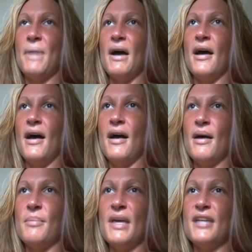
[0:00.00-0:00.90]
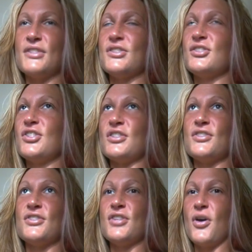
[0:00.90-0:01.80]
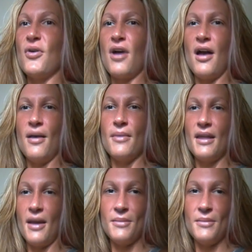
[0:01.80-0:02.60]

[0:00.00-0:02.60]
but um, it's just so common.